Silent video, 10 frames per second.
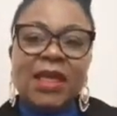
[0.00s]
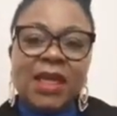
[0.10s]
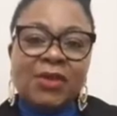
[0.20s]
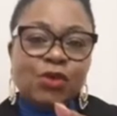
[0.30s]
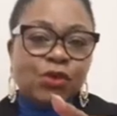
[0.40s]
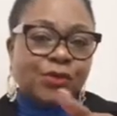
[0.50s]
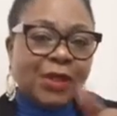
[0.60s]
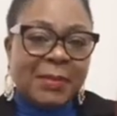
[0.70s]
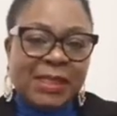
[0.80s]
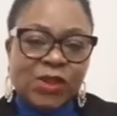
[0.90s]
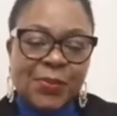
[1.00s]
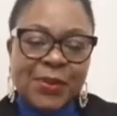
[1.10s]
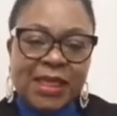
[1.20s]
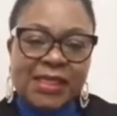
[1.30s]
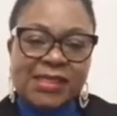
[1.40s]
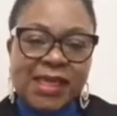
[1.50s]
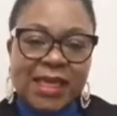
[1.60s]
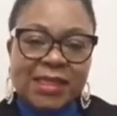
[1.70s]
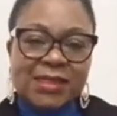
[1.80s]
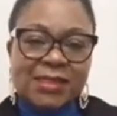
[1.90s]
If you read my topic, it
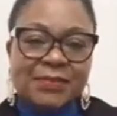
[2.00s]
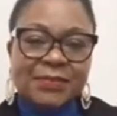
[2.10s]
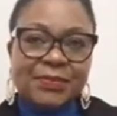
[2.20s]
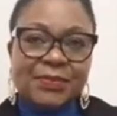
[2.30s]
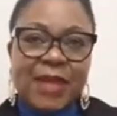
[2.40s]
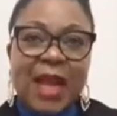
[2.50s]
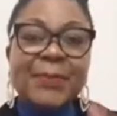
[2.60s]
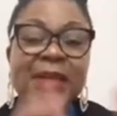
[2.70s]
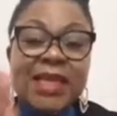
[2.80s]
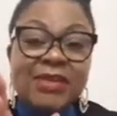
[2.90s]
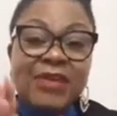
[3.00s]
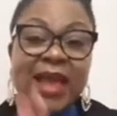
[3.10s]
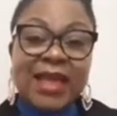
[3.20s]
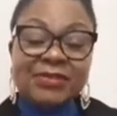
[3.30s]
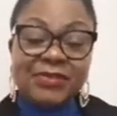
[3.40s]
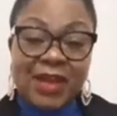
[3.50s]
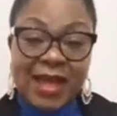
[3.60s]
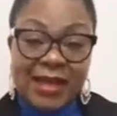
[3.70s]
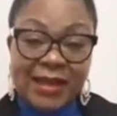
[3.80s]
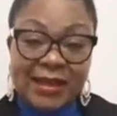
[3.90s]
says, I believe I can
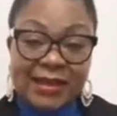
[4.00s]
fly.